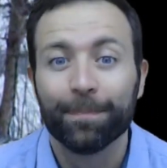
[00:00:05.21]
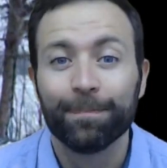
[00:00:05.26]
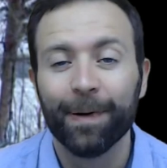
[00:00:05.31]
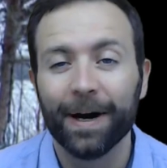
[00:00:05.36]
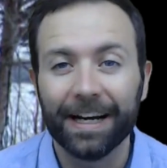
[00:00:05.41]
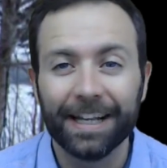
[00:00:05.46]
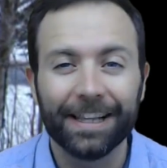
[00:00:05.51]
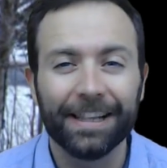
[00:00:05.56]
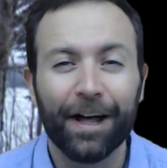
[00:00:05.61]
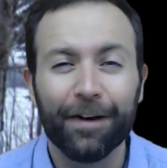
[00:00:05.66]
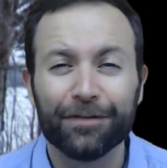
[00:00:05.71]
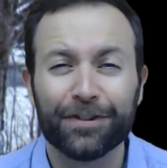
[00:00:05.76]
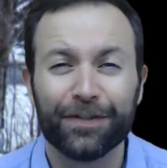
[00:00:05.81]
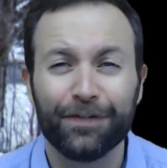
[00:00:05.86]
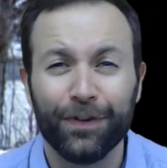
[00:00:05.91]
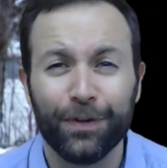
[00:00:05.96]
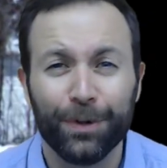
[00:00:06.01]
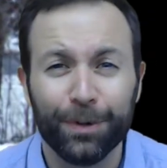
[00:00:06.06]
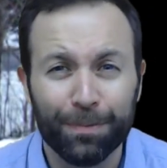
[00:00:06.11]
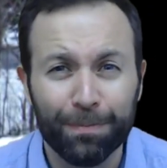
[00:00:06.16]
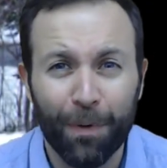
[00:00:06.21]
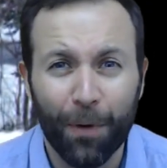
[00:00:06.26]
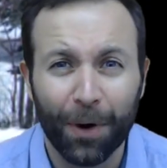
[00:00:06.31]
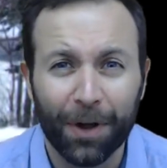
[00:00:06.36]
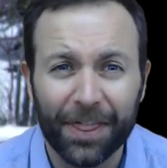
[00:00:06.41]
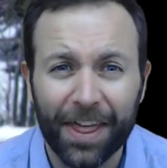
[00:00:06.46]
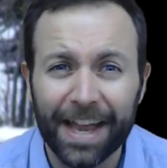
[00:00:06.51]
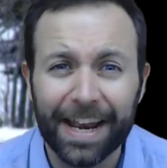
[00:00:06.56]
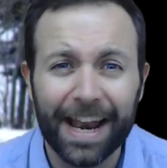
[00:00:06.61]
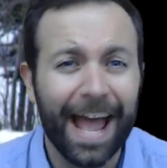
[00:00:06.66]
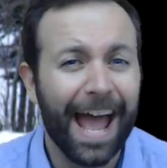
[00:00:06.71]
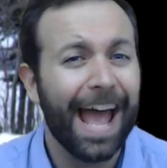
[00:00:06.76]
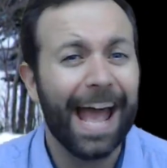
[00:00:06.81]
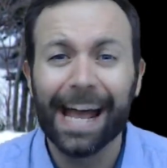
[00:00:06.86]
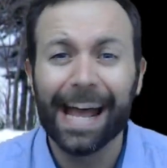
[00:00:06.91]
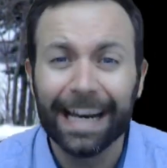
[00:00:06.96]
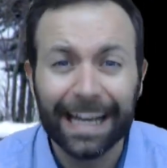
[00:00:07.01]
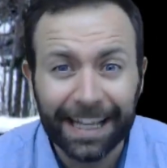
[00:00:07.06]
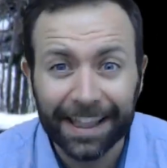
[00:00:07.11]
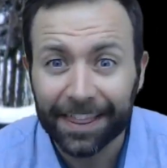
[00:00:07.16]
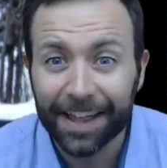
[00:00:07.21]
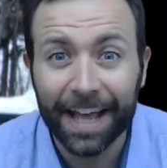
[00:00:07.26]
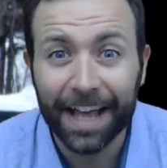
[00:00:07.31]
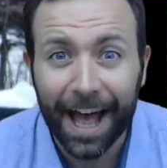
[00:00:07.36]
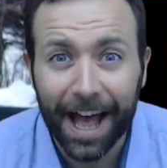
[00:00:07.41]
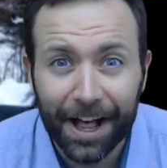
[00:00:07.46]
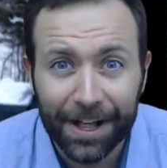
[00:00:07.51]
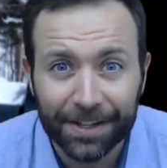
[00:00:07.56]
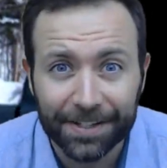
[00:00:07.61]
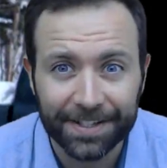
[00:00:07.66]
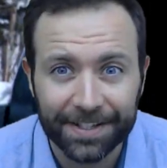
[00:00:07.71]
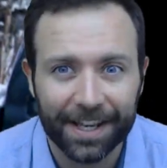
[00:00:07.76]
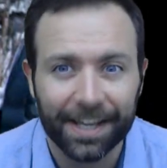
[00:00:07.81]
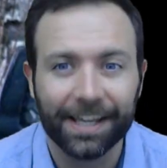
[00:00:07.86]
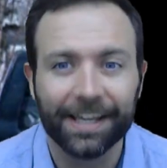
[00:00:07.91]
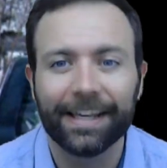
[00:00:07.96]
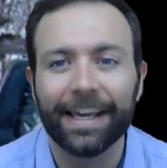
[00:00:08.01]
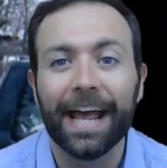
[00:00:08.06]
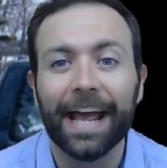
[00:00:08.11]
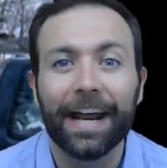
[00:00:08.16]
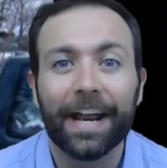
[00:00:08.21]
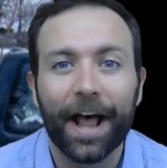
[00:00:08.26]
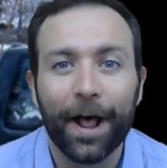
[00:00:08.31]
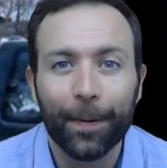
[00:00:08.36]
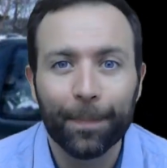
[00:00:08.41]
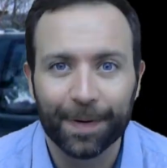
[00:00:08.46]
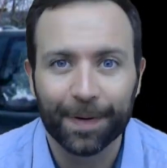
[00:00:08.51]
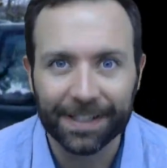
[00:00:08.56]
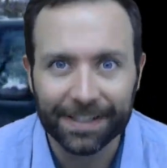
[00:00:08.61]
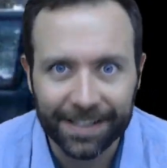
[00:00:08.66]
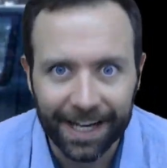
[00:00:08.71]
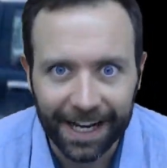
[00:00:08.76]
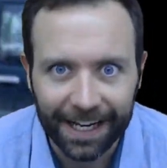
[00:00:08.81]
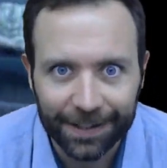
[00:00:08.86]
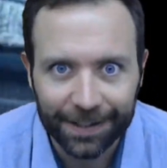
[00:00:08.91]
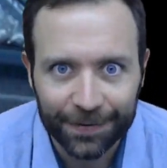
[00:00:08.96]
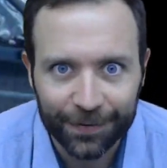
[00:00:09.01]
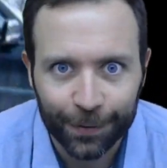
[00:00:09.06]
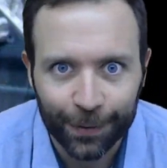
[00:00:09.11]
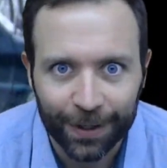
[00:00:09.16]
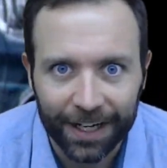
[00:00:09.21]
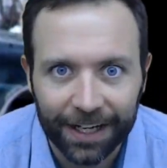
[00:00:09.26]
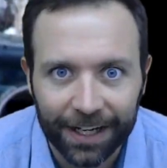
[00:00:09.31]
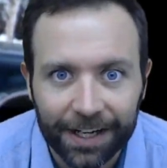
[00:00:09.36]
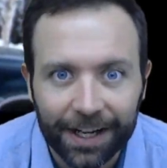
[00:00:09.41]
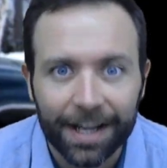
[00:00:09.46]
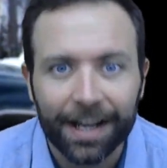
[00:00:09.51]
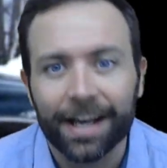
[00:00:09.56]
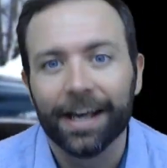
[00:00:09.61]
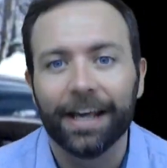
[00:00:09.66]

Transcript: Buddy loves food more than anything else. He can't help but dance for it.